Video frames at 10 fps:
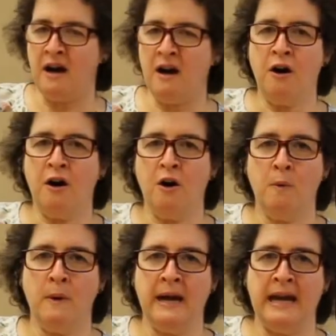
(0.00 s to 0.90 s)
They
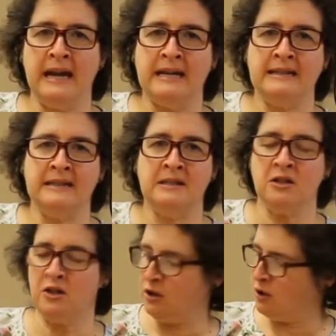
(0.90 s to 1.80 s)

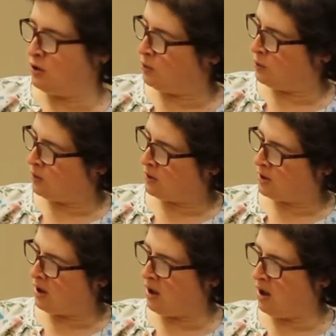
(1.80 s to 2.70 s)
always
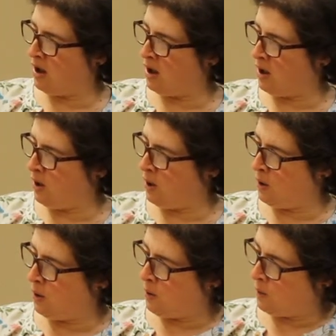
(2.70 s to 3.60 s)
do.
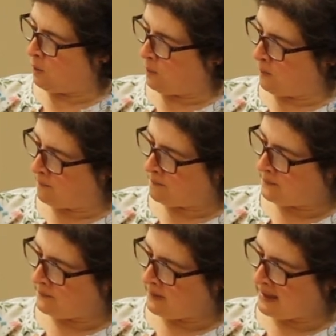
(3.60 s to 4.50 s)

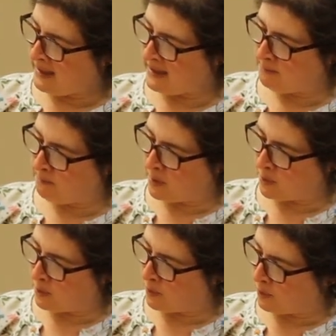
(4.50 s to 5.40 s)
Uh-oh. His
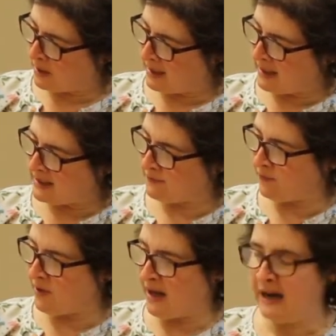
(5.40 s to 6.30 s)
bird
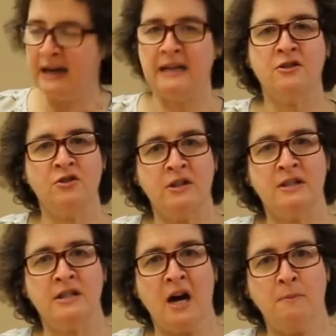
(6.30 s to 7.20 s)
is flying
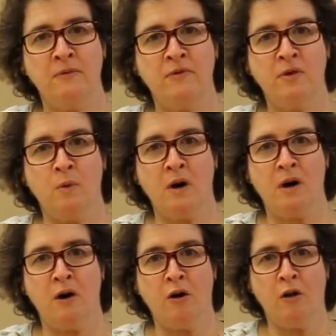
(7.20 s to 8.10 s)
to the top of
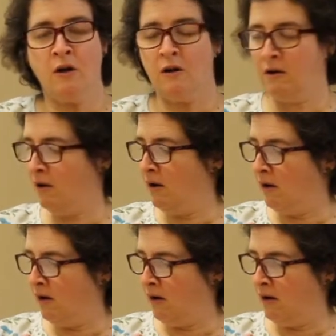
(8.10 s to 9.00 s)
the wall.
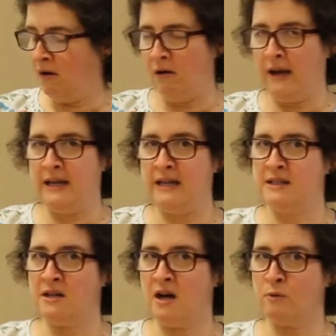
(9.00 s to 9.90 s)

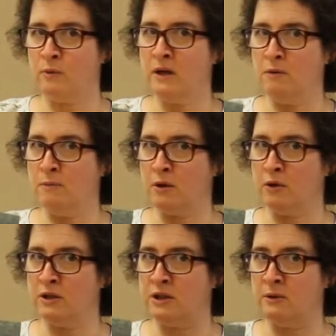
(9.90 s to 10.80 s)
And it's not a
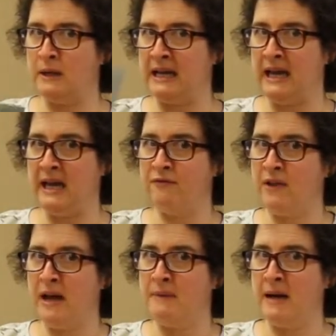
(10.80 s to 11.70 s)
real bird, so it
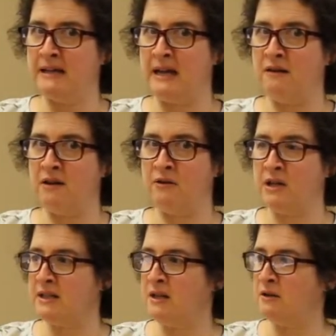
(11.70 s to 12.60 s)
can't fly back
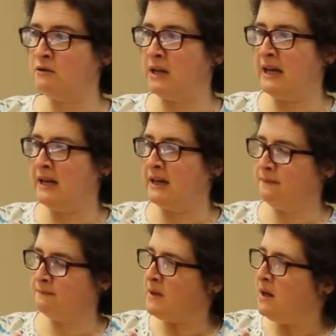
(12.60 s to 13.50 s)
down on its own,
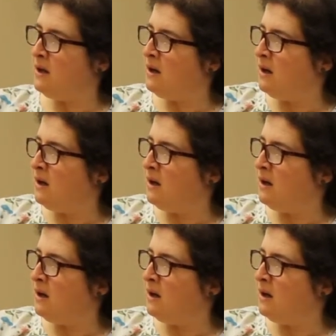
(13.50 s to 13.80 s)
can it?